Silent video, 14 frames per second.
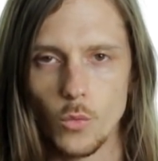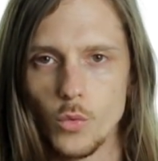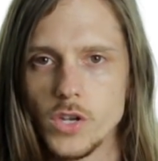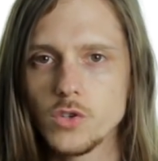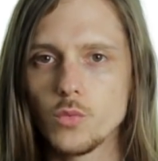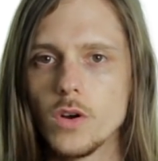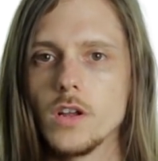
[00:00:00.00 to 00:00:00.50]

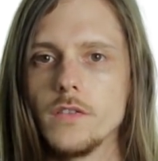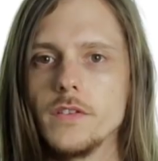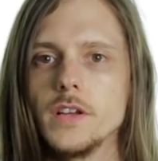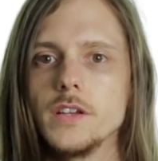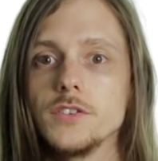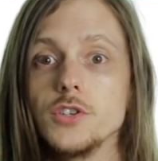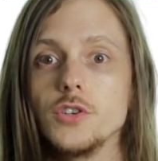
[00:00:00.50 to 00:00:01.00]
which one of
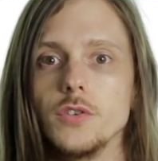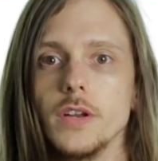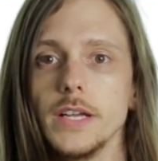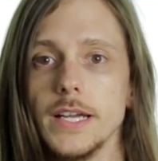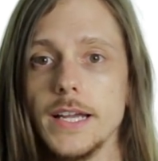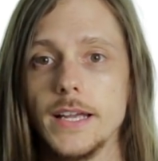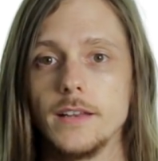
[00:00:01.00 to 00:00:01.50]
these do you
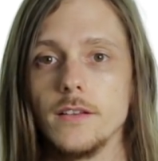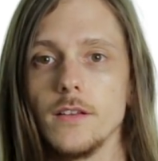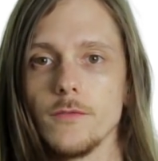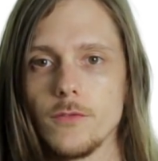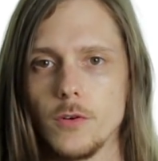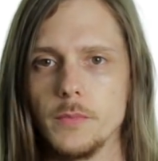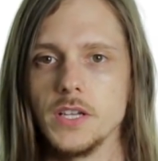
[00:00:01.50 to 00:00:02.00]
need
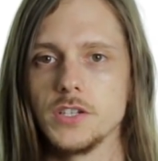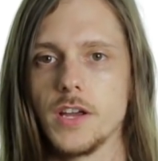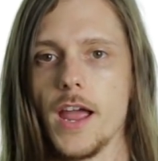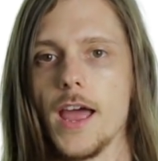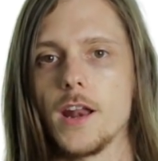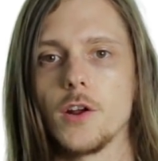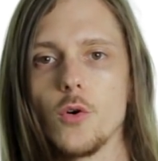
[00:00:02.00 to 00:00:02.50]
from each
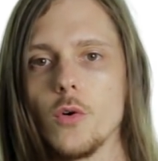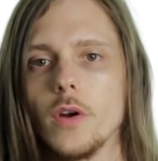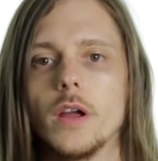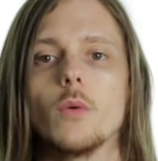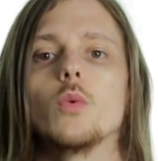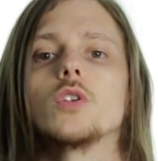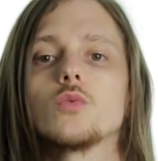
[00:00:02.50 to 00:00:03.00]

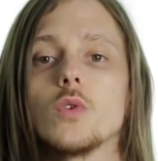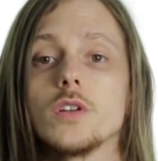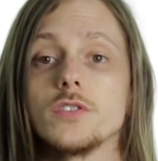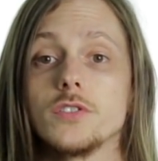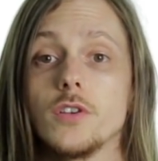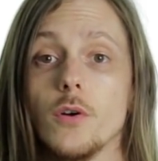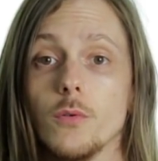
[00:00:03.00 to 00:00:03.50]
category and which
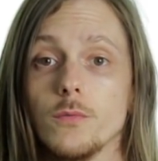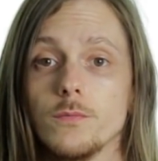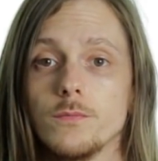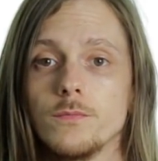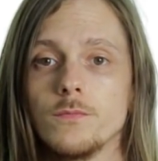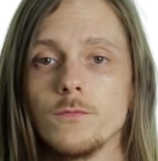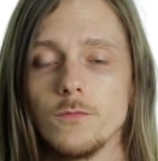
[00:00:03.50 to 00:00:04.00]
ones don't?
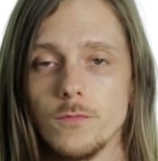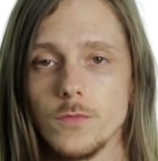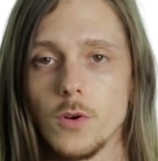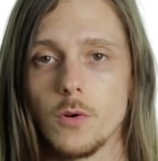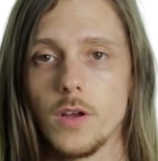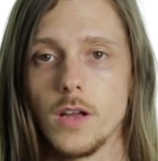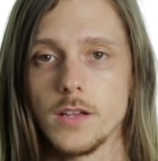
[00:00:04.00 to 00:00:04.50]

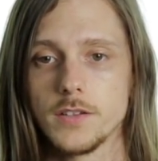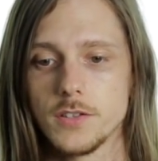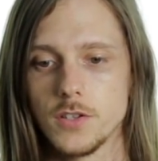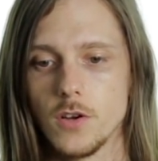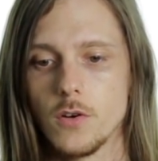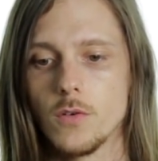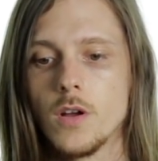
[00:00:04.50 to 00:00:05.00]
Okay,
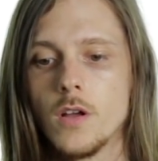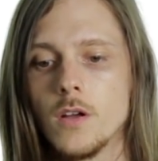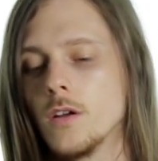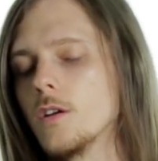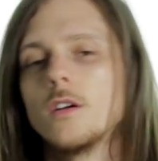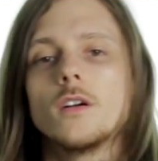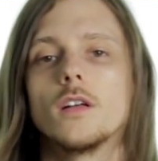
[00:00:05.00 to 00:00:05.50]
so
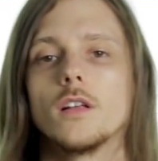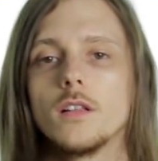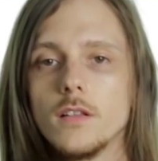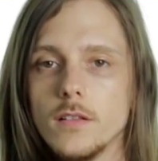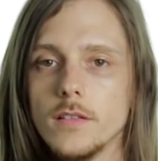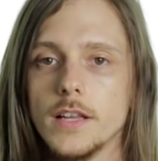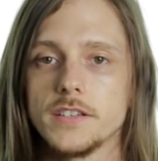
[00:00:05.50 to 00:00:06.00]

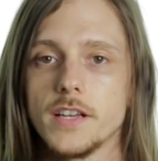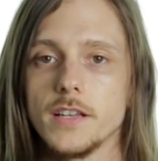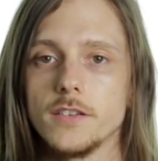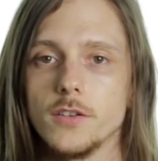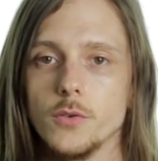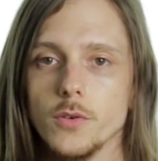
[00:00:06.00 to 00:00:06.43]
let's get to